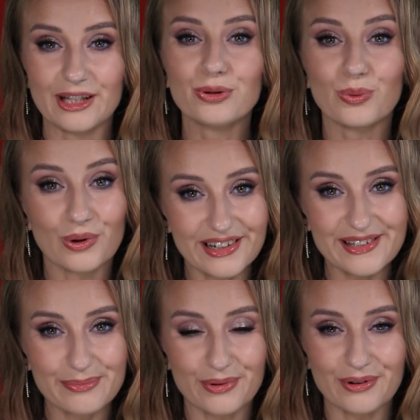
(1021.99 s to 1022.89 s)
It
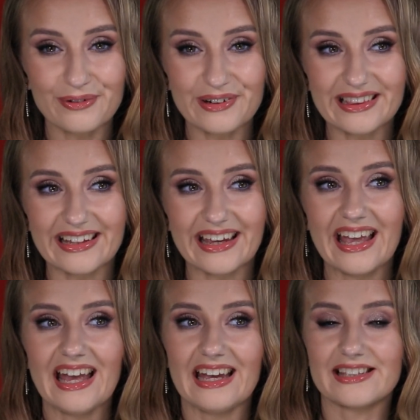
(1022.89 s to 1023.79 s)
works perfectly.
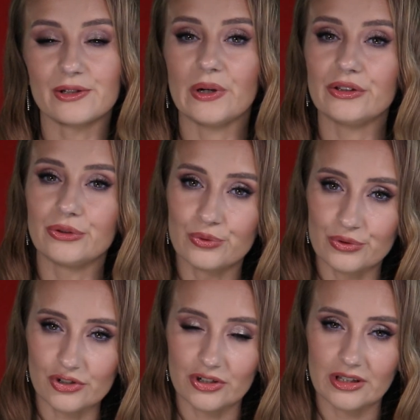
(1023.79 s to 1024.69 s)
It's quite
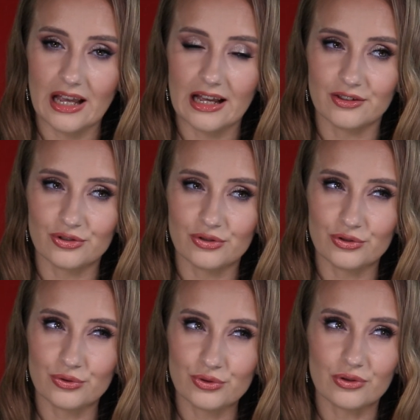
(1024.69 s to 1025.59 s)
nourishing, and
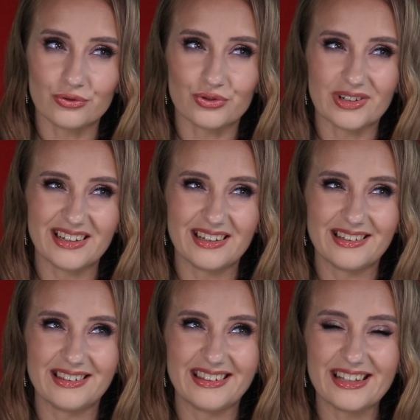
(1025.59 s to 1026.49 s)
you don't
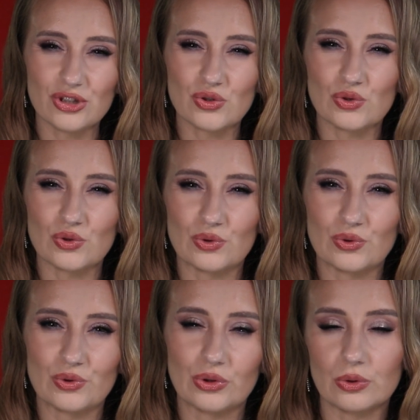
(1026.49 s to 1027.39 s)
really need
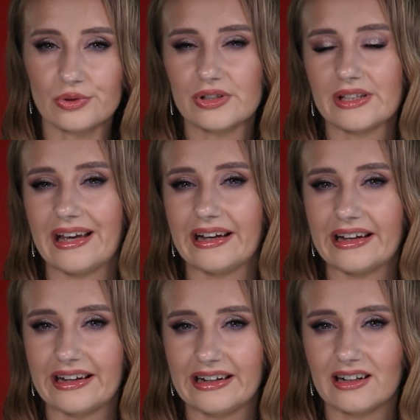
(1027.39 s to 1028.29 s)
to use a
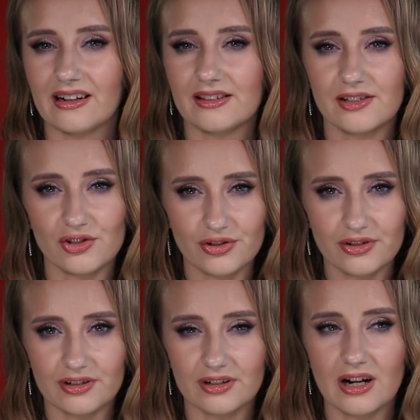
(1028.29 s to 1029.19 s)
hair
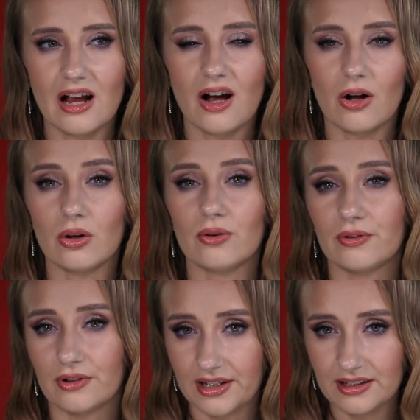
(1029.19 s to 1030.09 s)
conditioner all
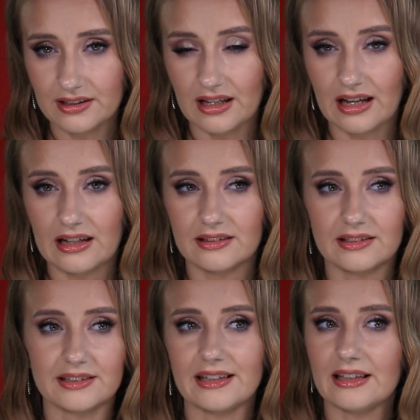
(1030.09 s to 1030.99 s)
over it,
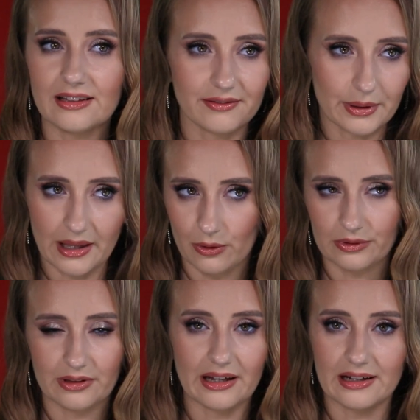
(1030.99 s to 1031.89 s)
and
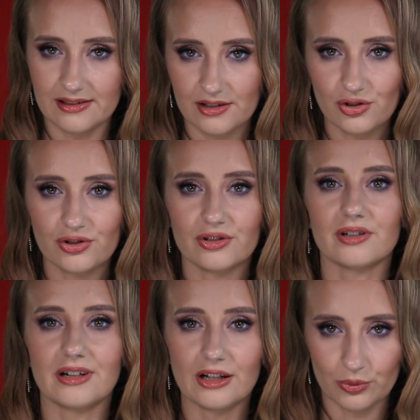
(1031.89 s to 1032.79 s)
without a
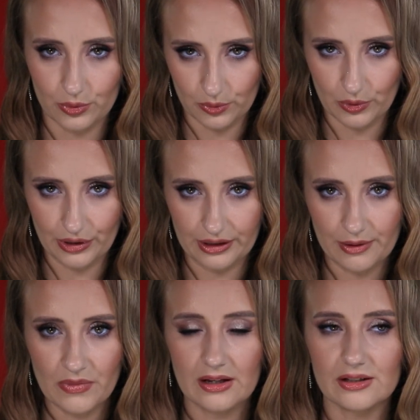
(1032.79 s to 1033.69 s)
conditioner it would work.
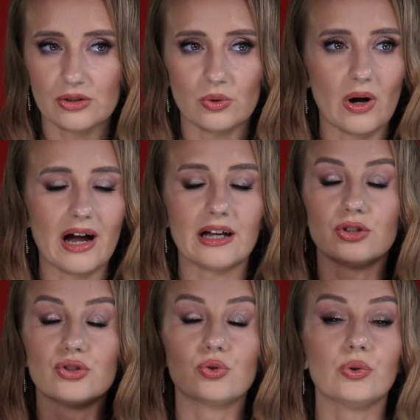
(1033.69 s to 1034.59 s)
So I
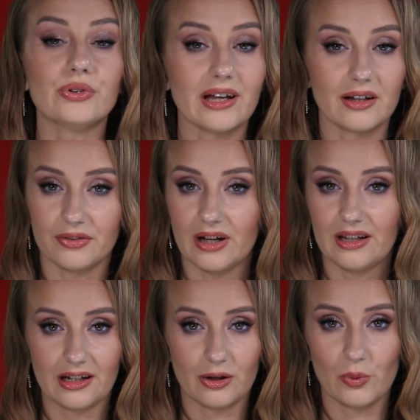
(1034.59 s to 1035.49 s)
don't have
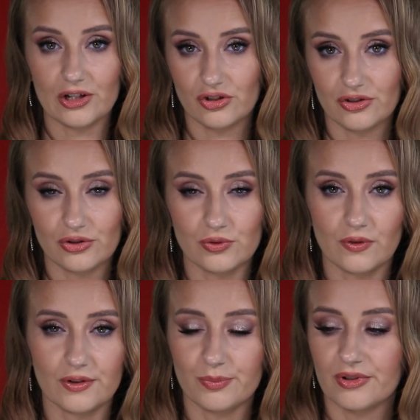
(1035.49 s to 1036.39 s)
any questions
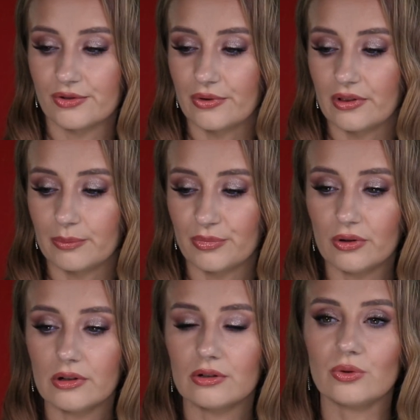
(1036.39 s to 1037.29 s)
to this particular
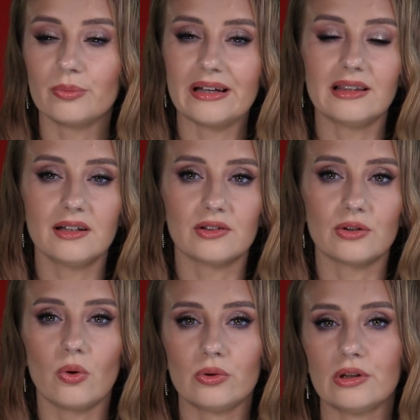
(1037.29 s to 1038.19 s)
product. You may leave
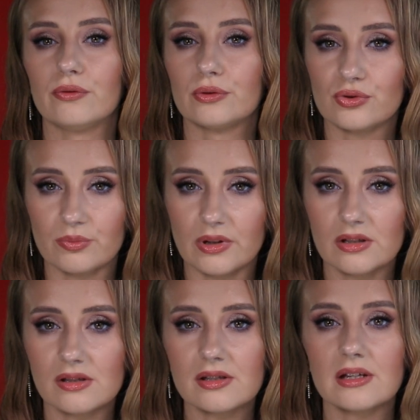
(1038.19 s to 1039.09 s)
it only for 2
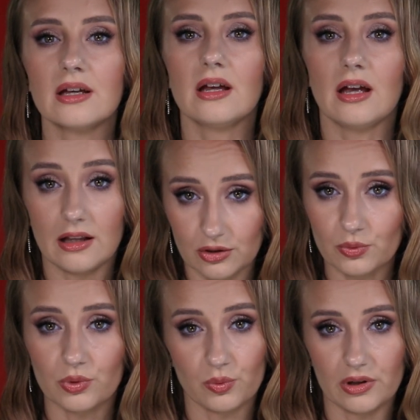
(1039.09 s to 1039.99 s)
minutes and
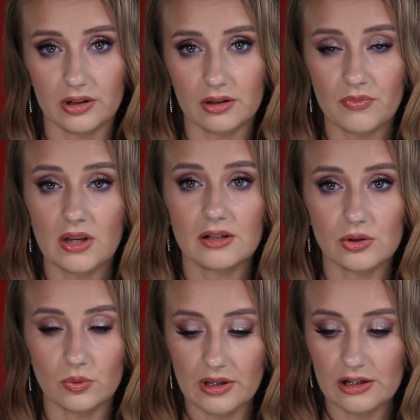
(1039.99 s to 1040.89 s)
it would work.
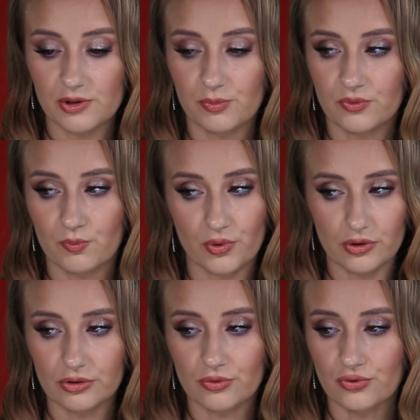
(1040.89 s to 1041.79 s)
So nice
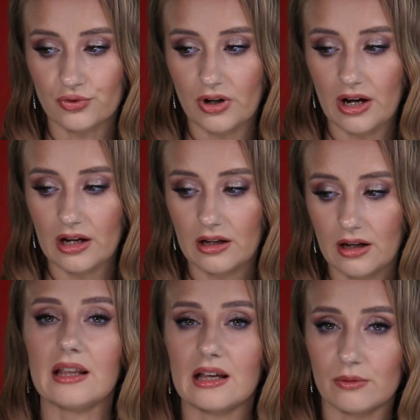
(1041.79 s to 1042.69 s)
product to try,
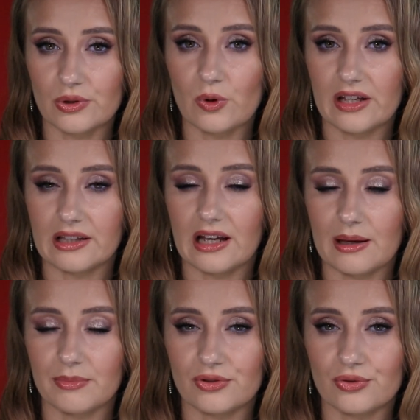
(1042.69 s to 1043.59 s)
and I was quite
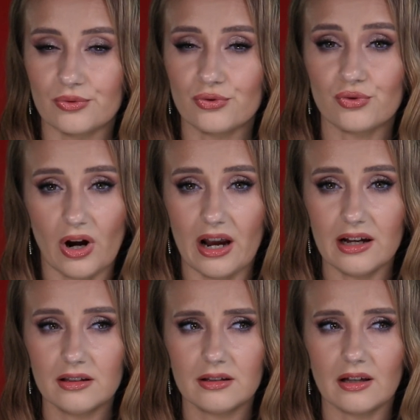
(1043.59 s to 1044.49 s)
happy to
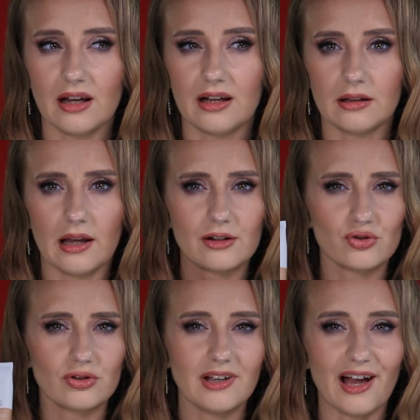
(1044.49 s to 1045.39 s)
try it, and
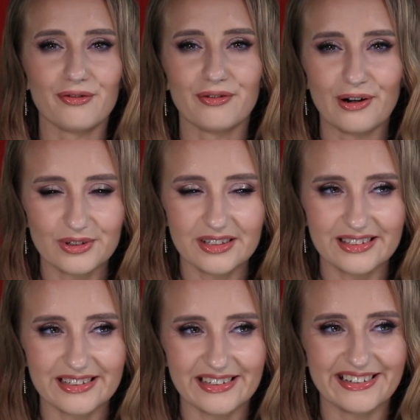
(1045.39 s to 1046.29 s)
actually I found
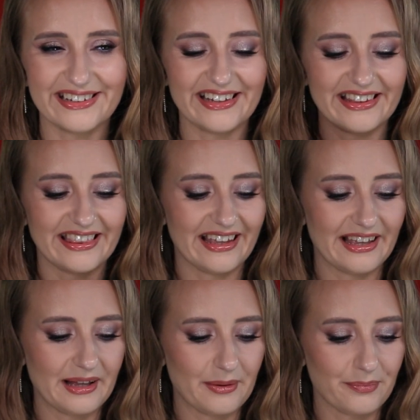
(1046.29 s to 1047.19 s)
it in
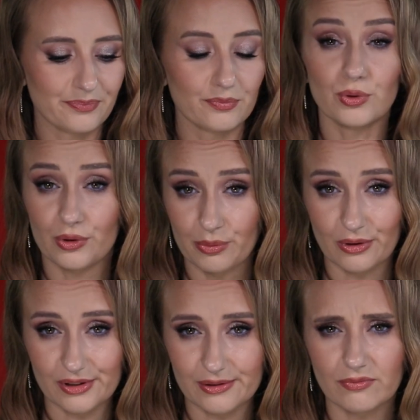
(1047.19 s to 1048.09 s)
a beauty
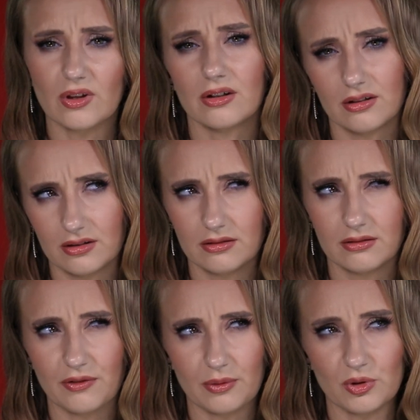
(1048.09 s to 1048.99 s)
box.
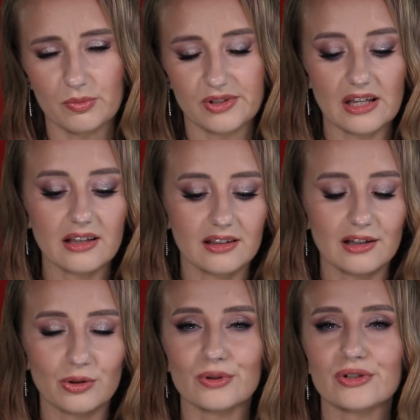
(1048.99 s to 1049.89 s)
If I'm not mistaken,
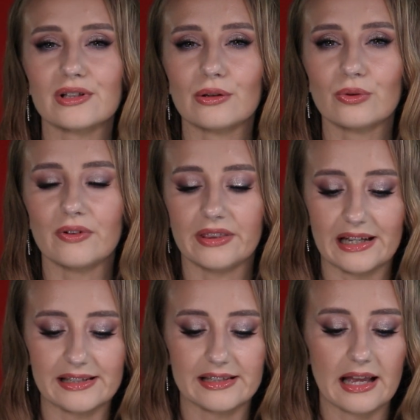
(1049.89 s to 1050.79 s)
it was look
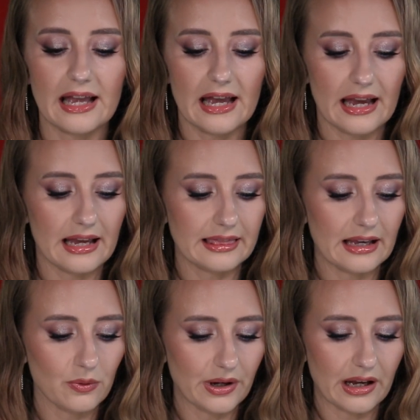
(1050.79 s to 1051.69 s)
fantastic. And
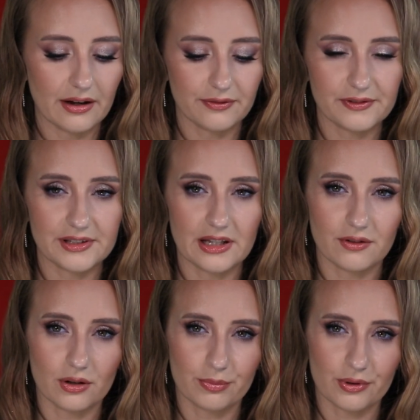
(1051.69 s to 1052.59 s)
now I have
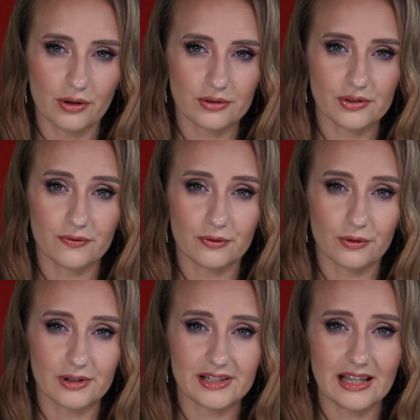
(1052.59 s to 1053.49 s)
several products
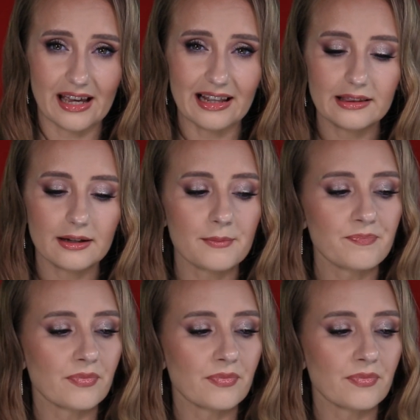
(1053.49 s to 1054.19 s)
for styling.